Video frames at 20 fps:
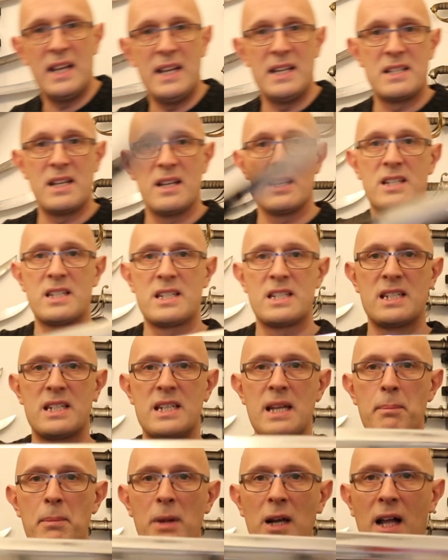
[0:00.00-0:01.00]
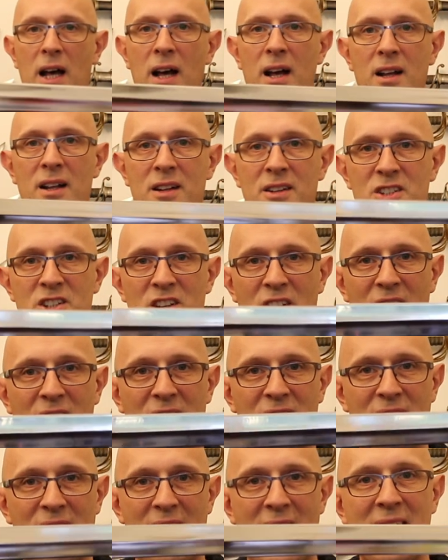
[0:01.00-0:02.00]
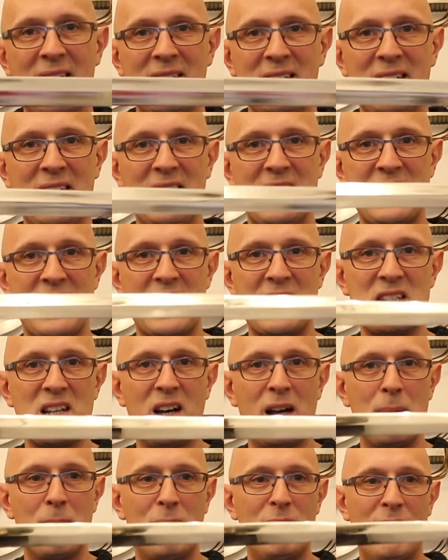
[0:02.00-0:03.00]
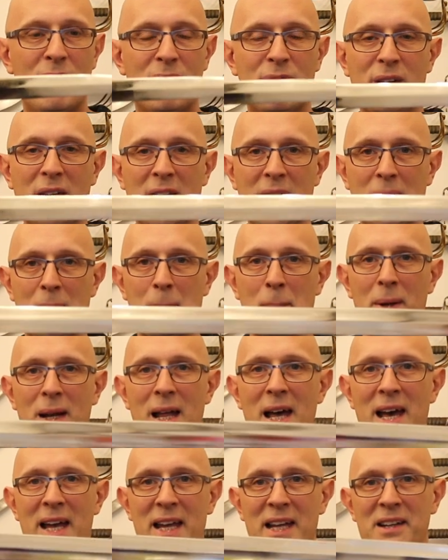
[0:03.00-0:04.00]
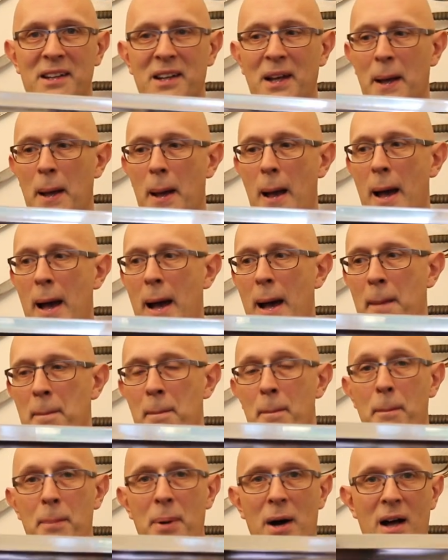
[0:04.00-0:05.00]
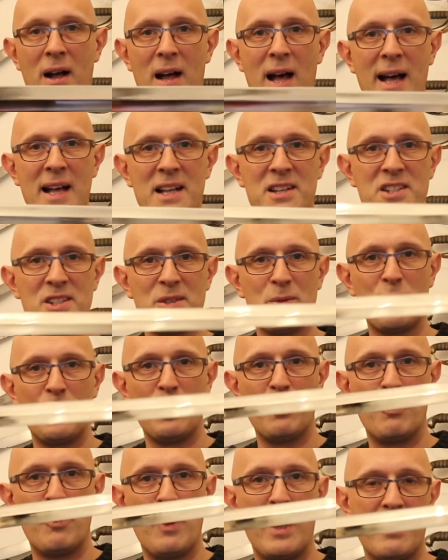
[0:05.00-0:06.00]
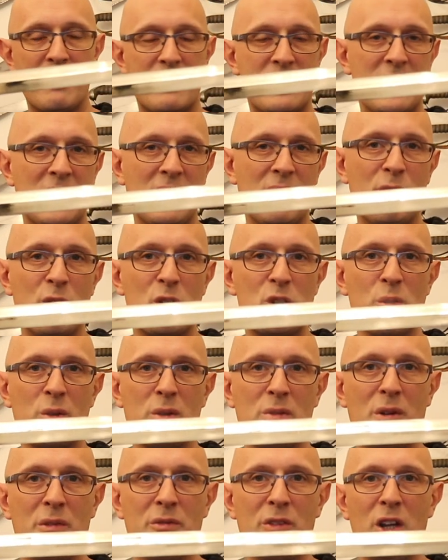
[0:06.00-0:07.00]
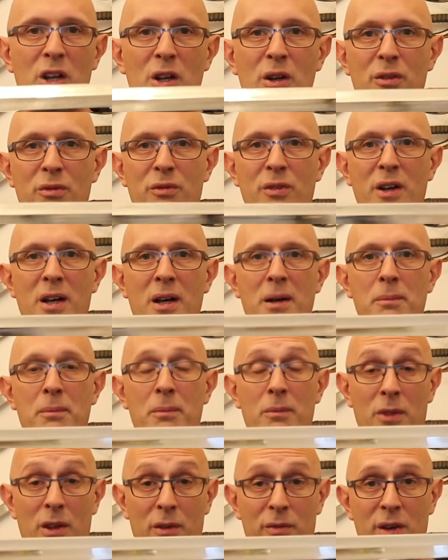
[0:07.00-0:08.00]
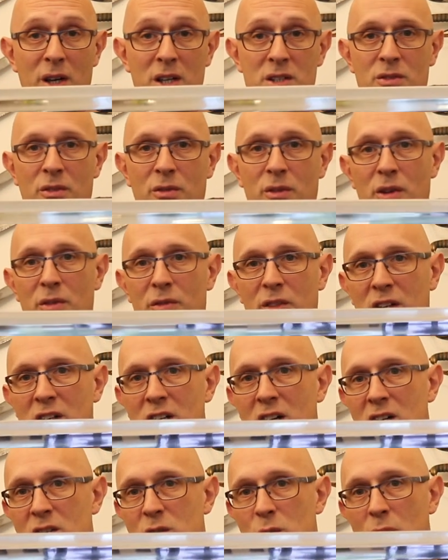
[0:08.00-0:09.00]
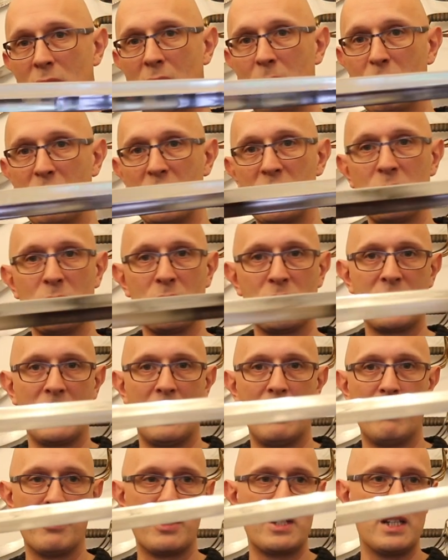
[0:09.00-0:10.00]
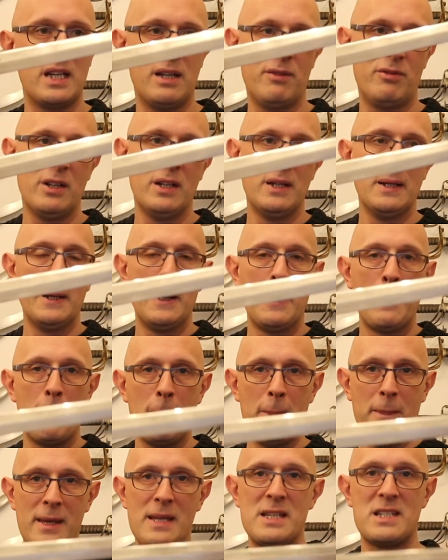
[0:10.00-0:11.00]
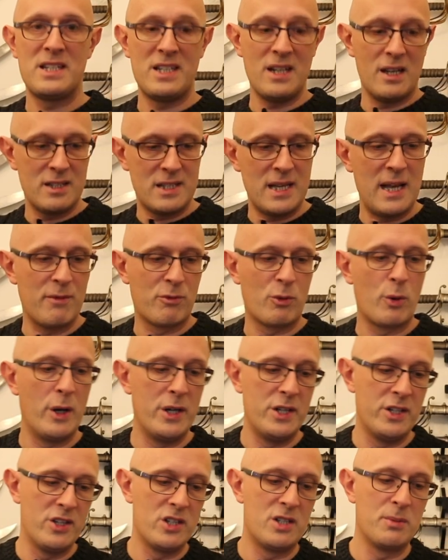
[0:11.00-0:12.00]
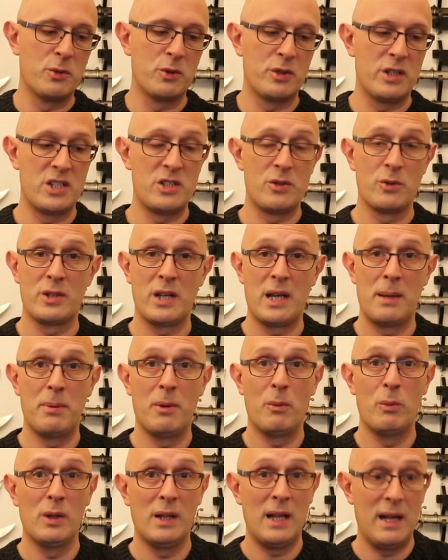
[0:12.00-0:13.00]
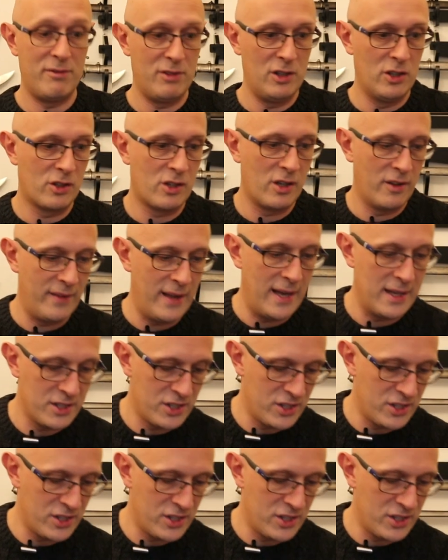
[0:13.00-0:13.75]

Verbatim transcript: is similar to that. It is a type 15 blade, but as you may have seen if you saw the review for the first review for the Dark Sword Armory swords that I've received, this does have quite notable distal taper. We'll have a look at that.